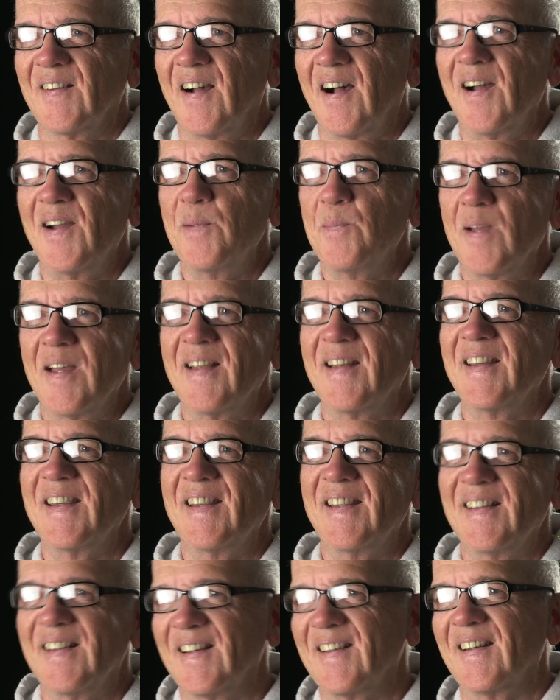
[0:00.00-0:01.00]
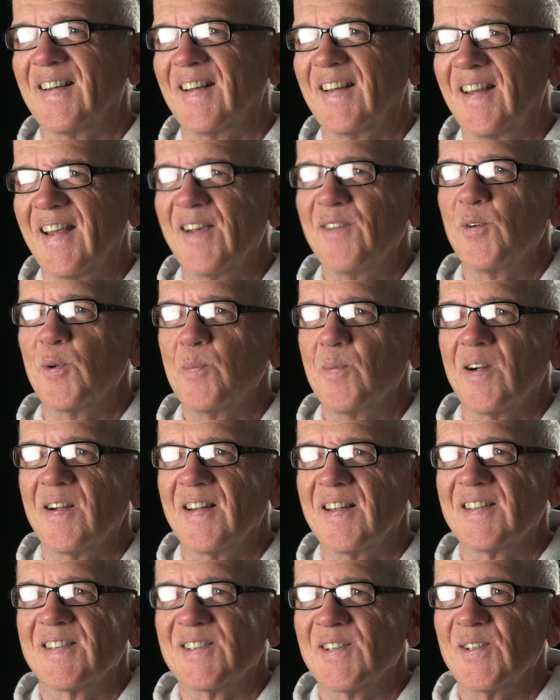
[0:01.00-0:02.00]
hi Maddie and
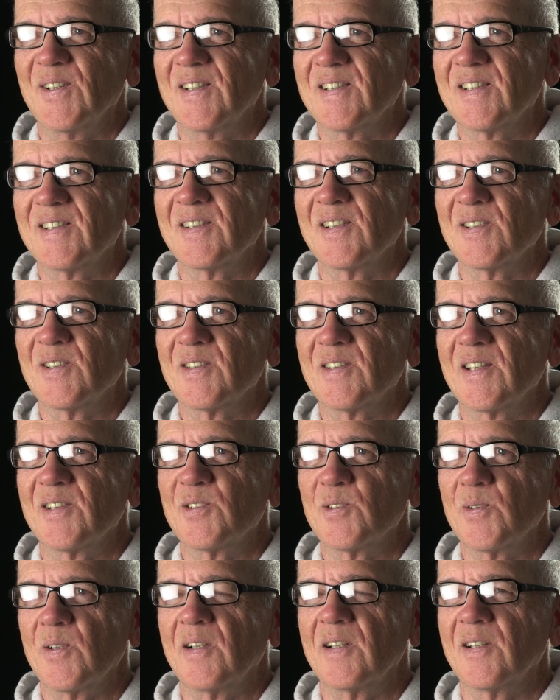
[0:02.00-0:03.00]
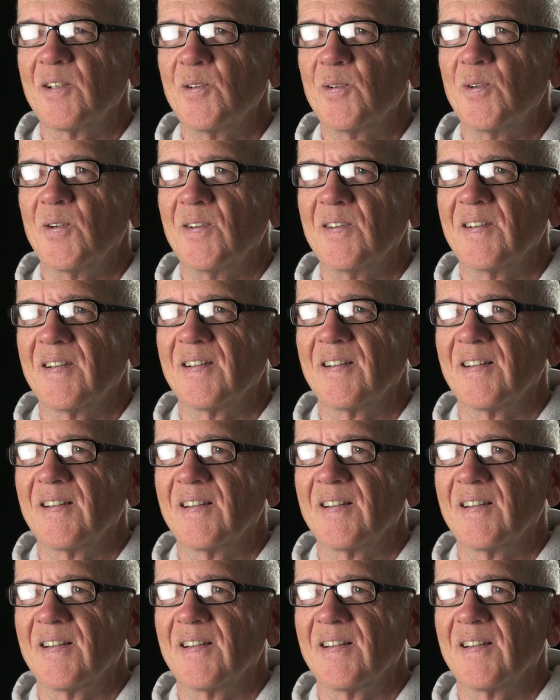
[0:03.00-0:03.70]
everybody. So it's just, it's really cool.